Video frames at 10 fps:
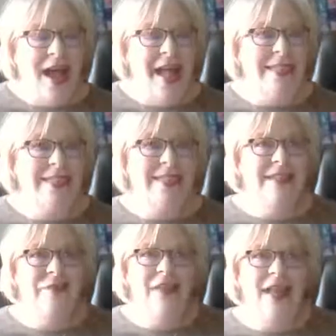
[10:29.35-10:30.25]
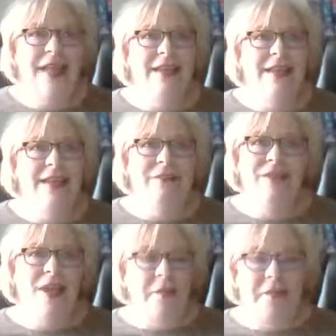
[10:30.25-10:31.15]
I had several ideas of
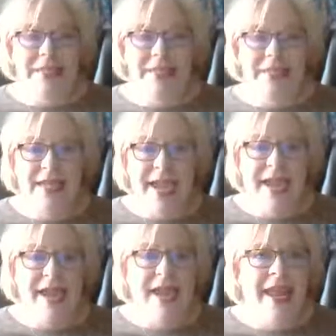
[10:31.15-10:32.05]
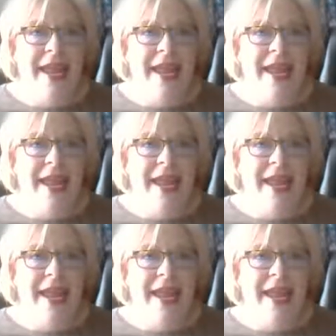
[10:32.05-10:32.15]
topics today,